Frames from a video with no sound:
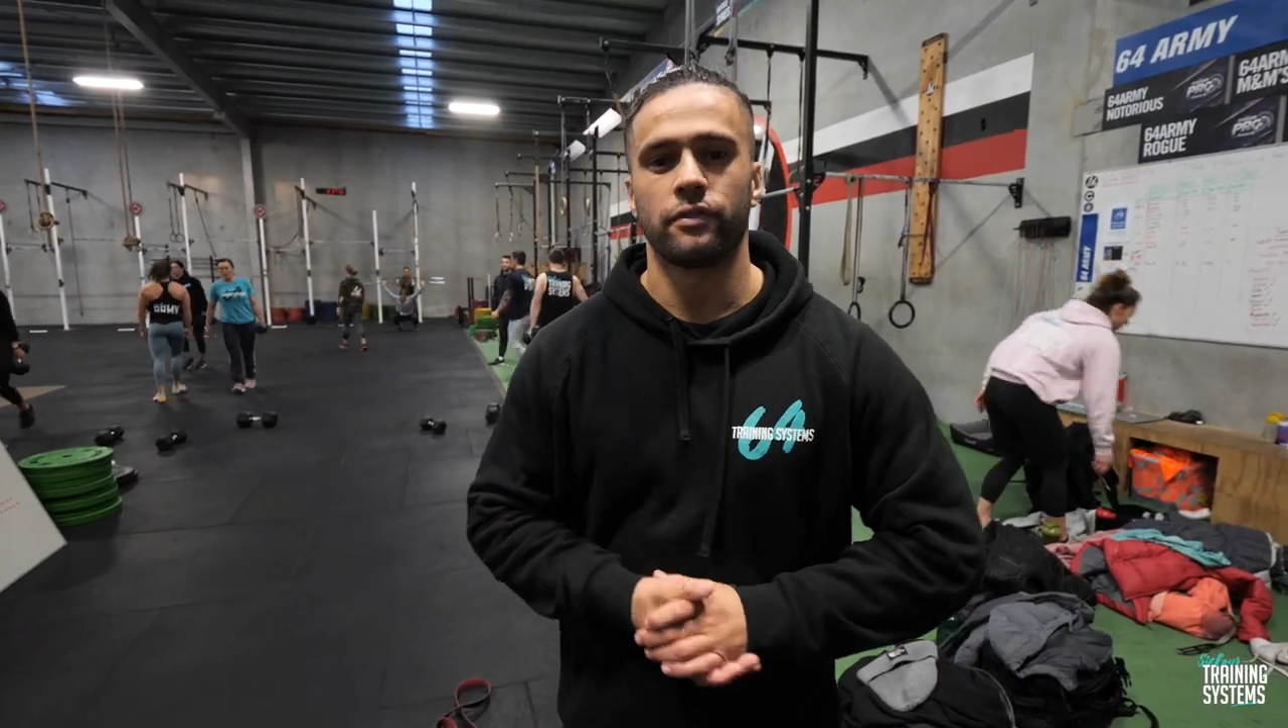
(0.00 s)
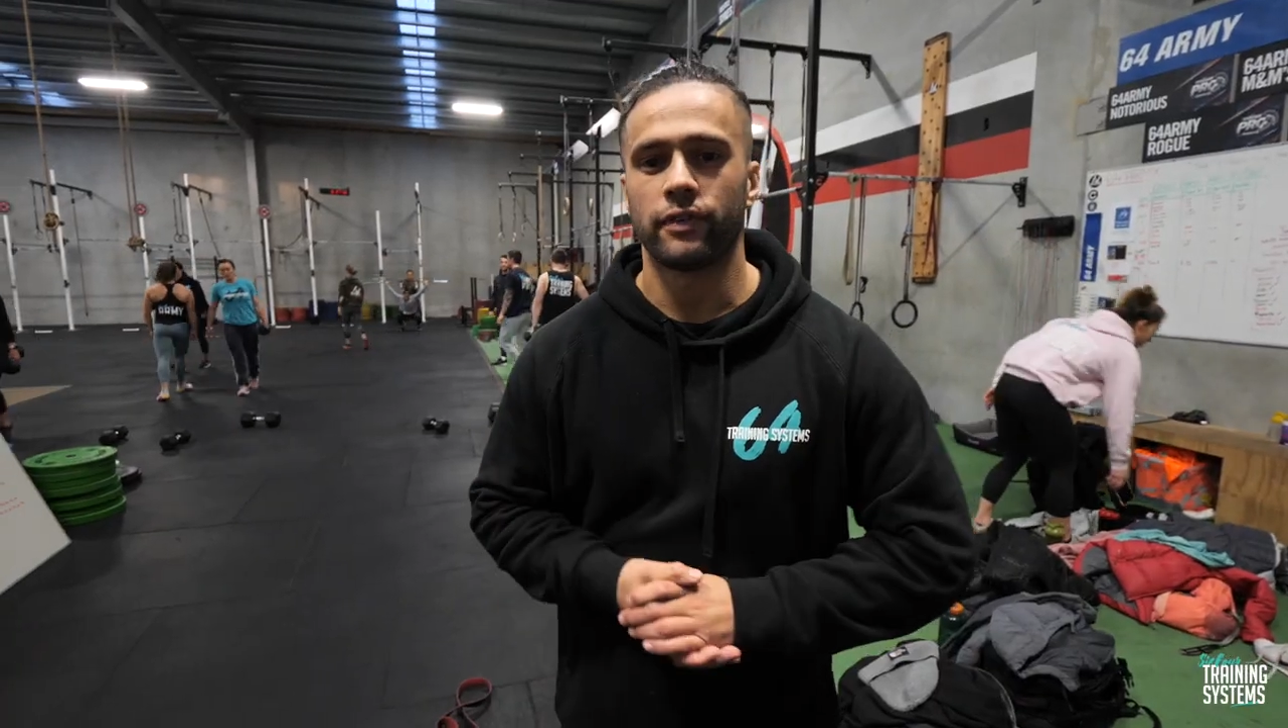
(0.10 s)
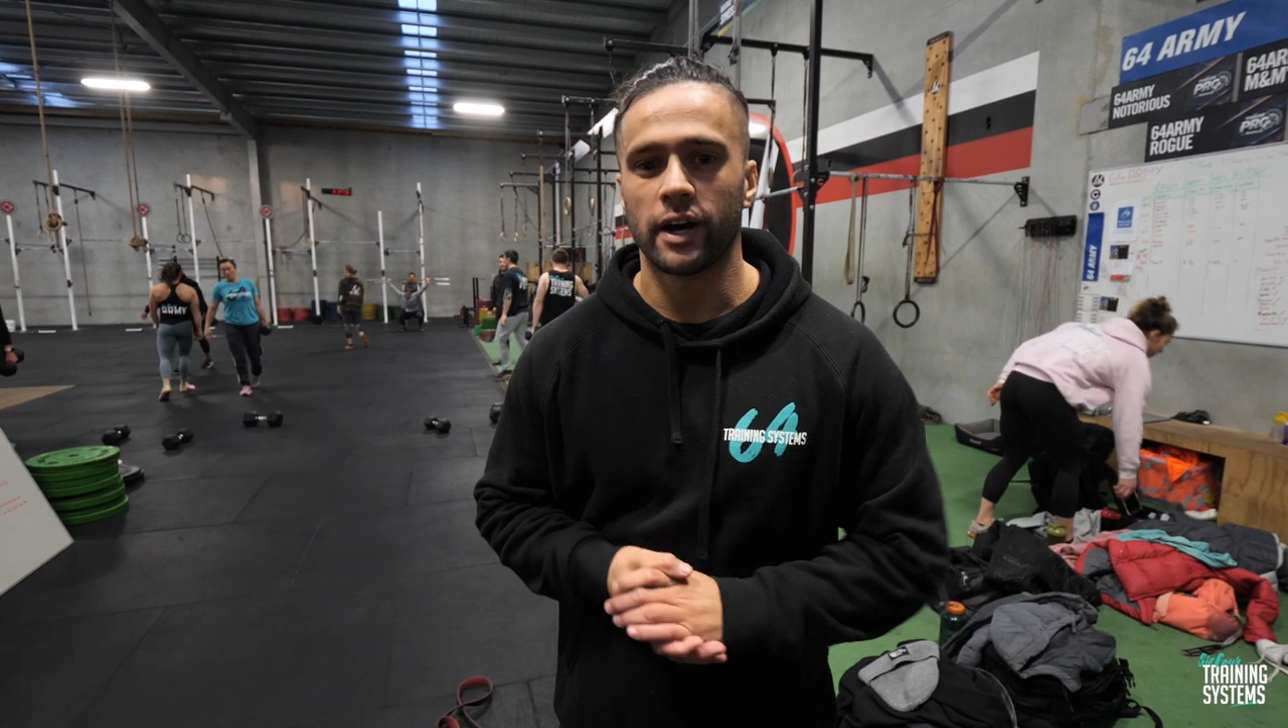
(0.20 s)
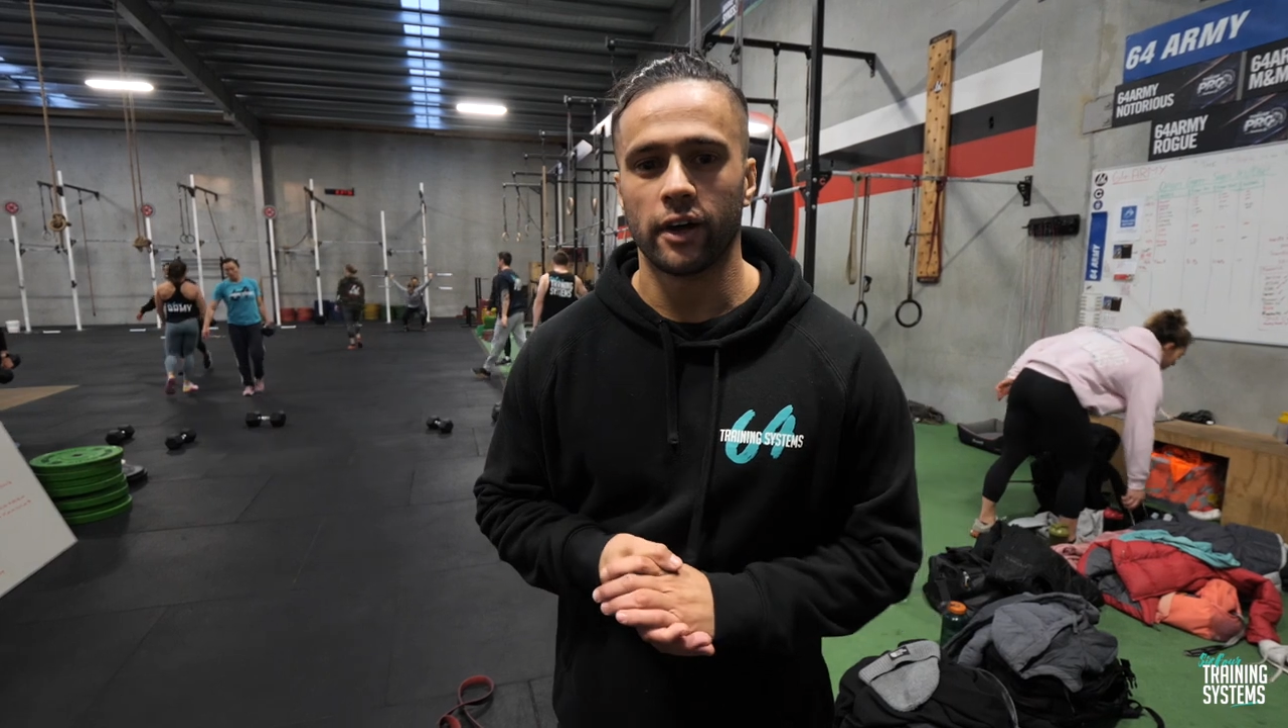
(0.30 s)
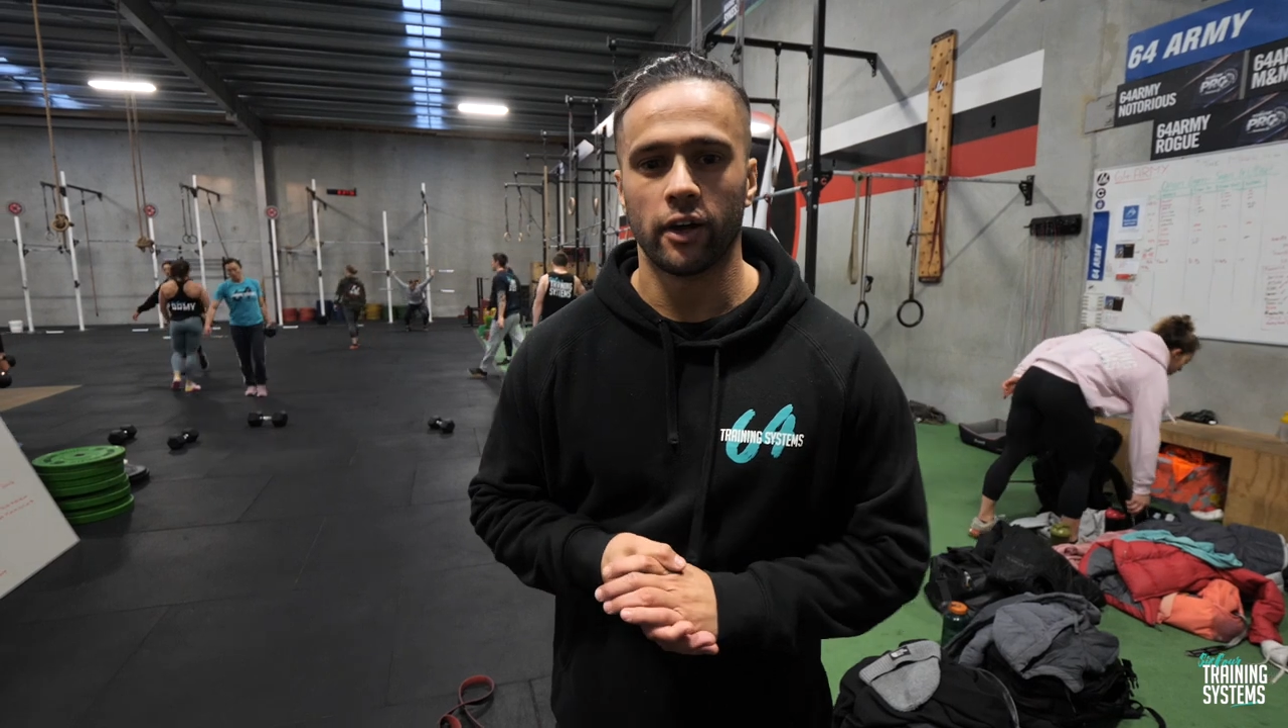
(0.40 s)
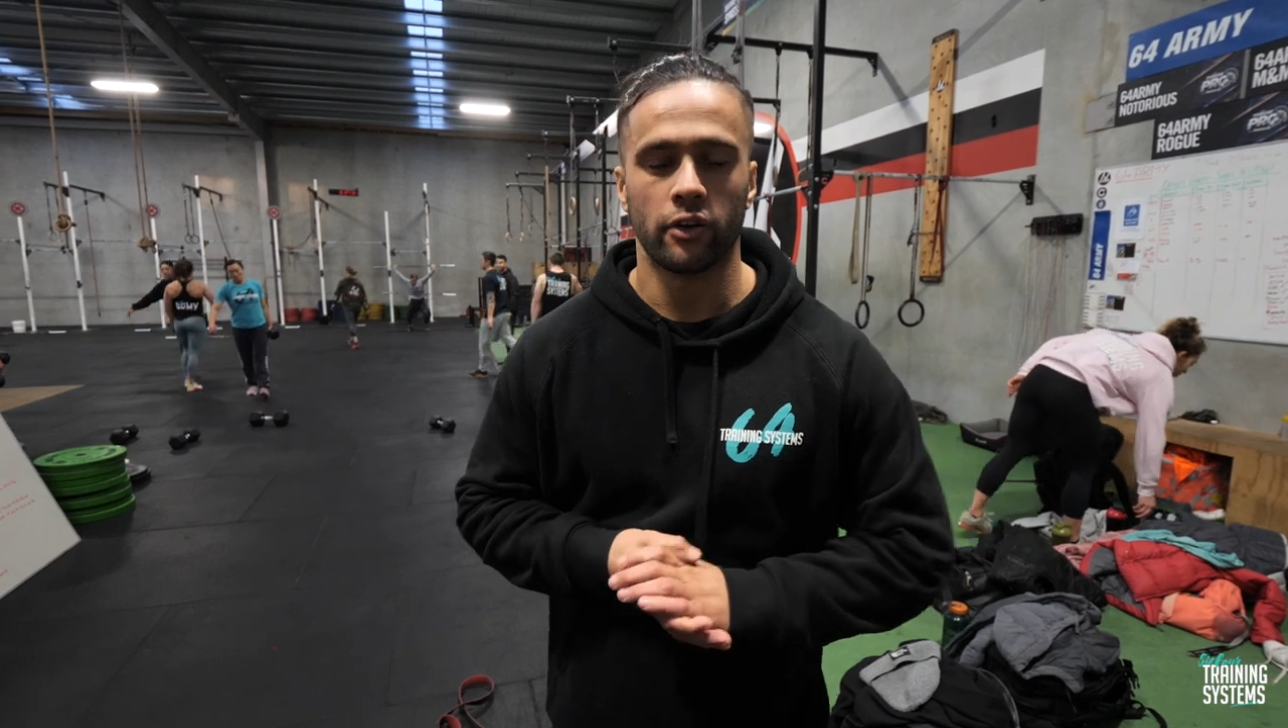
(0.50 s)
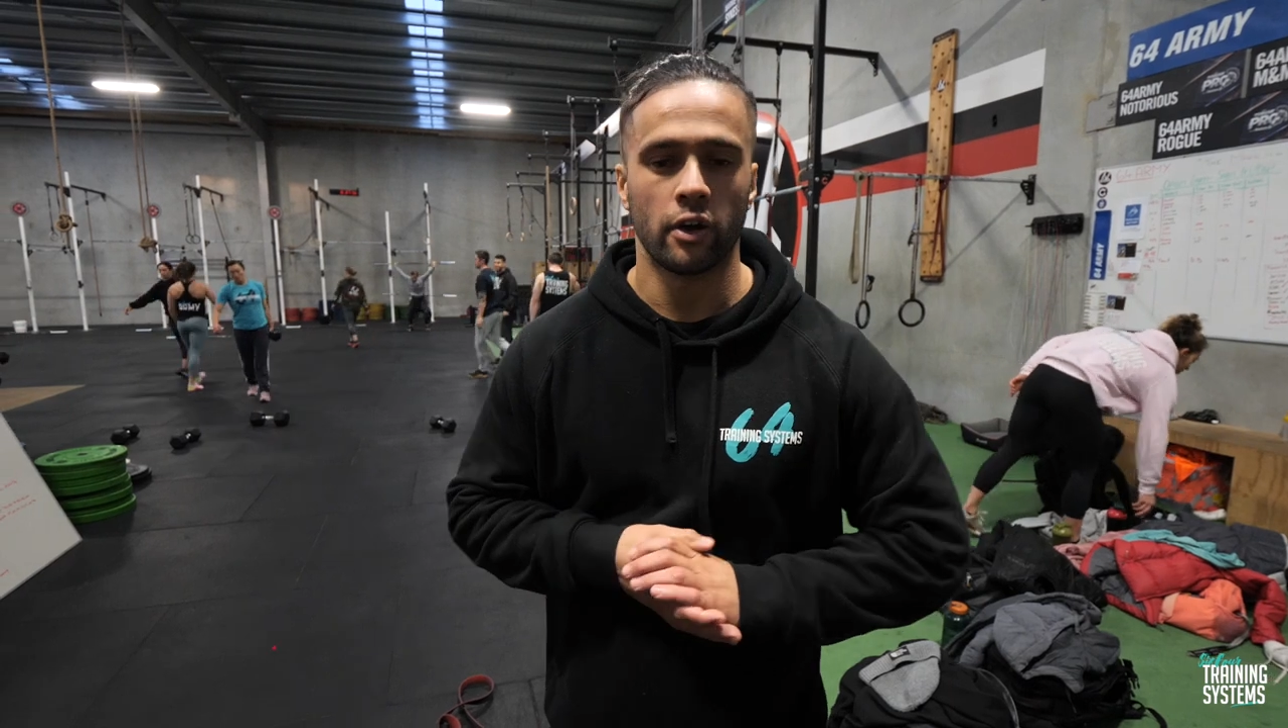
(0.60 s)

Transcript: whānau,